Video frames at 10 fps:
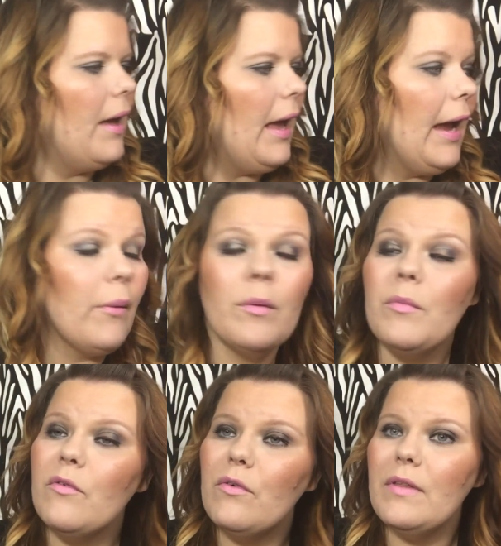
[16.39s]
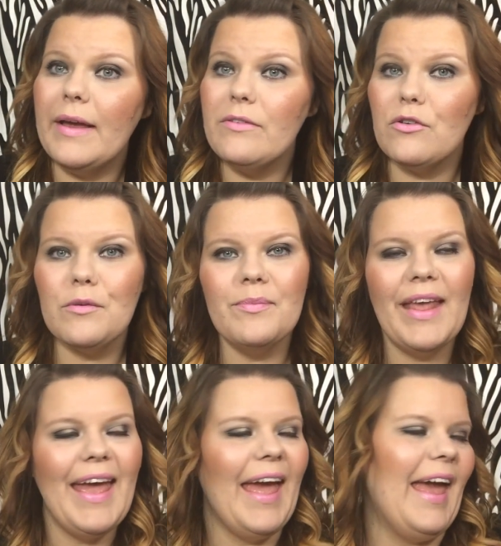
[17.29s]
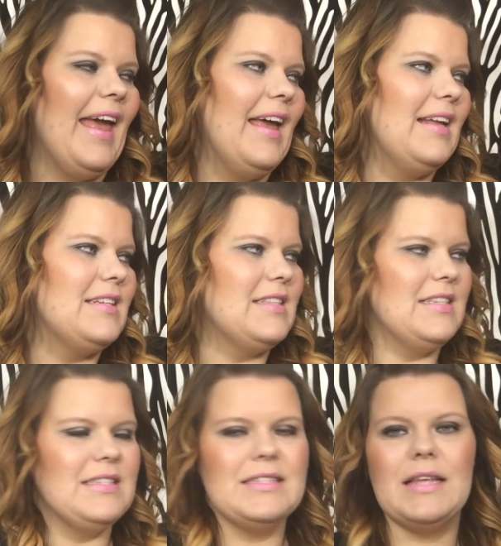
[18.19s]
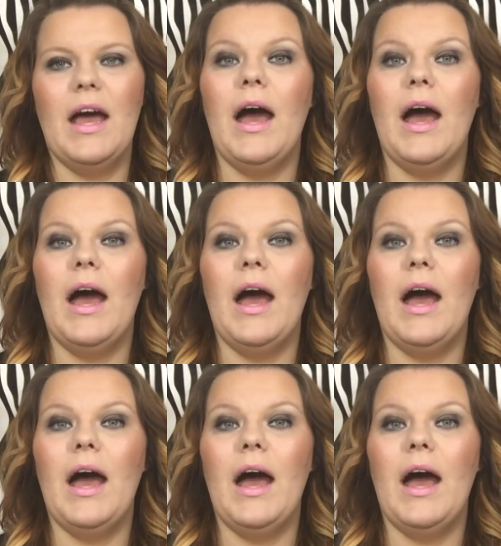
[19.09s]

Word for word: hair removal laser and this is,